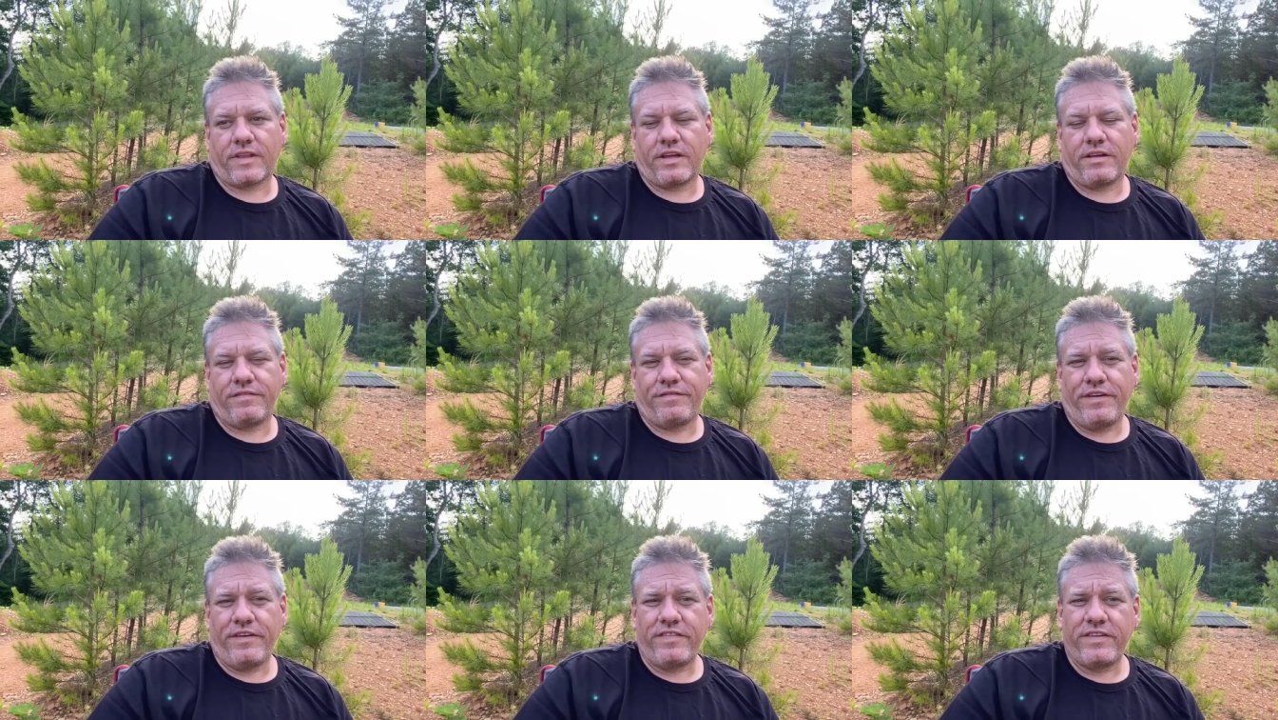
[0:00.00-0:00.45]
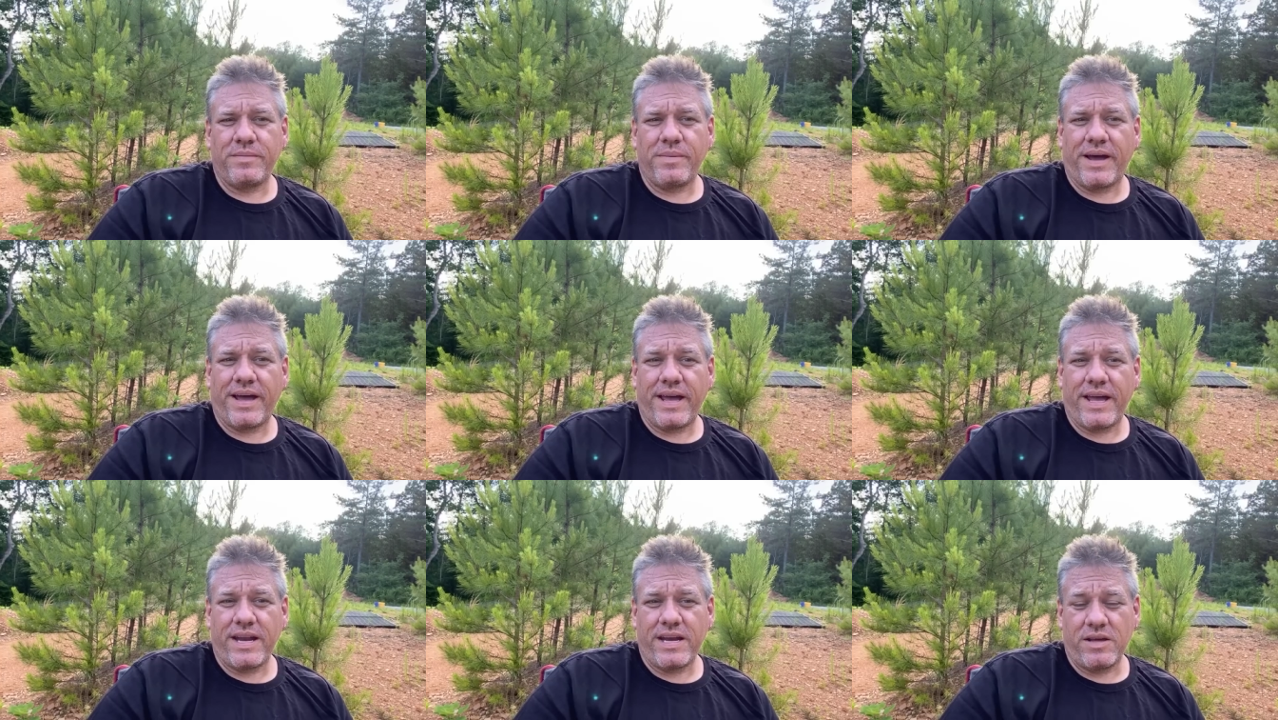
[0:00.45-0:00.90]
50
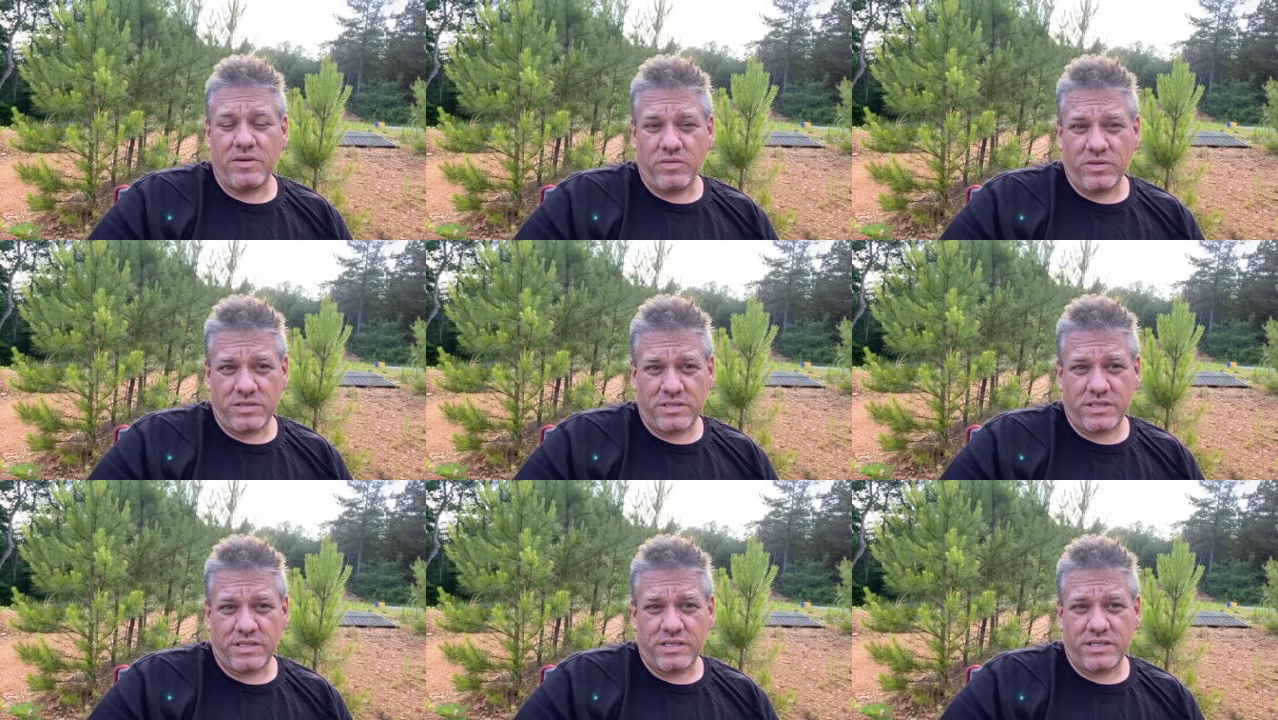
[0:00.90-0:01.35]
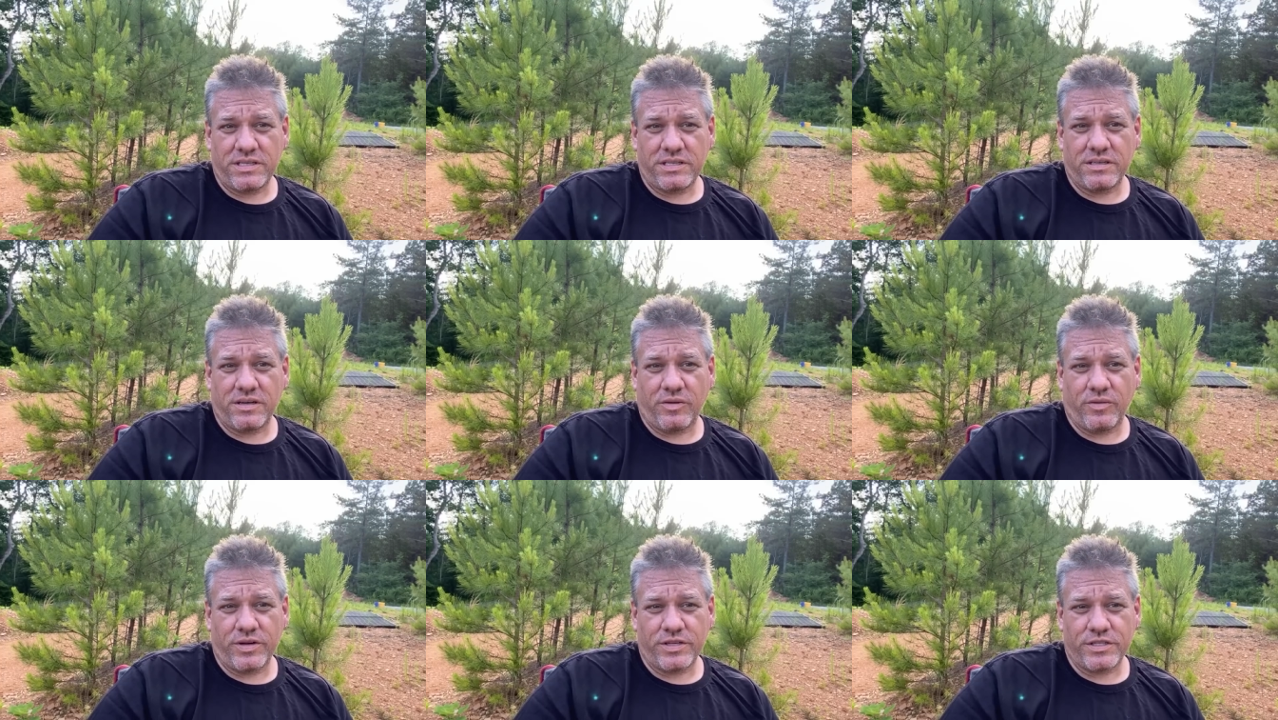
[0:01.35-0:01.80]
by 80 was
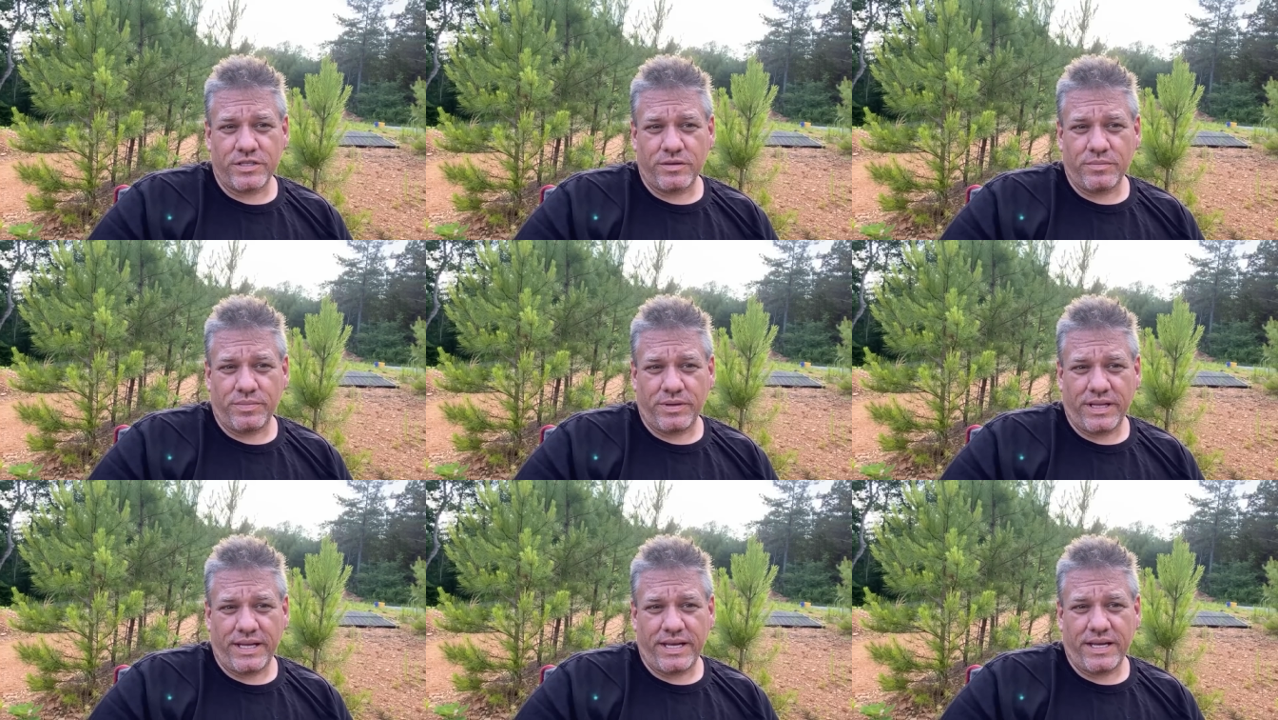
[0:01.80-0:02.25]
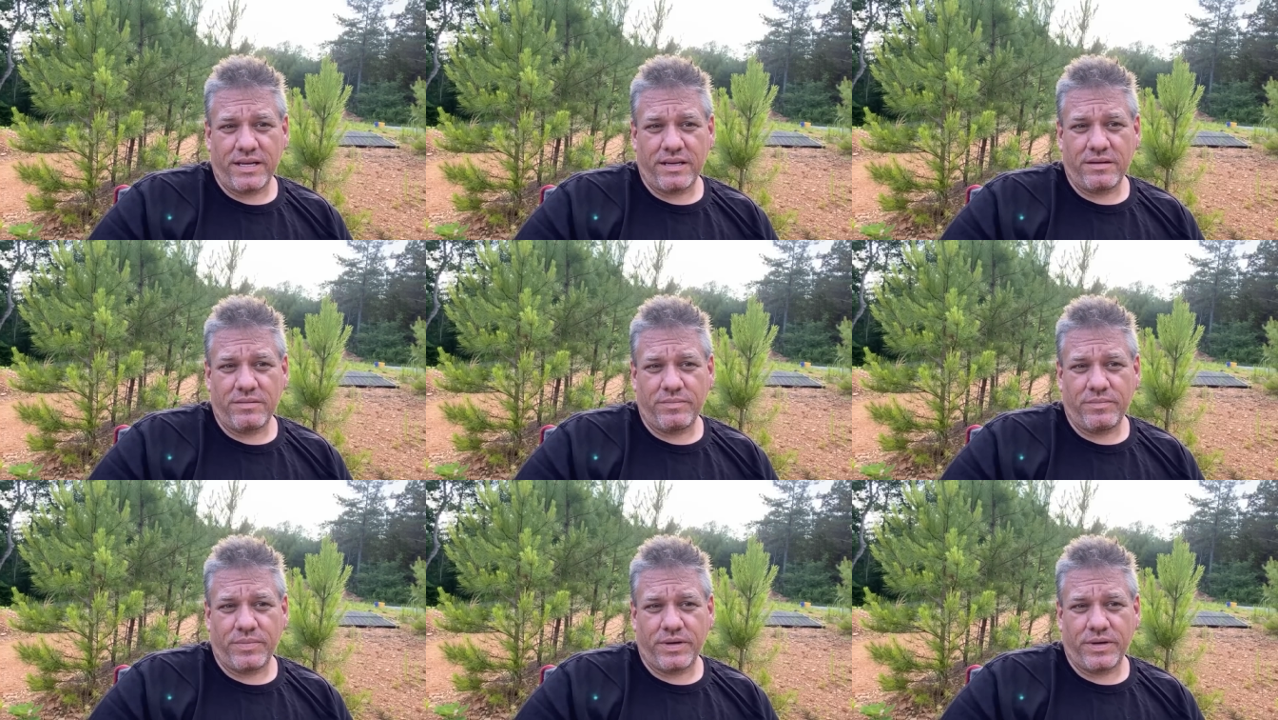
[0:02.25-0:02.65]
the original plan,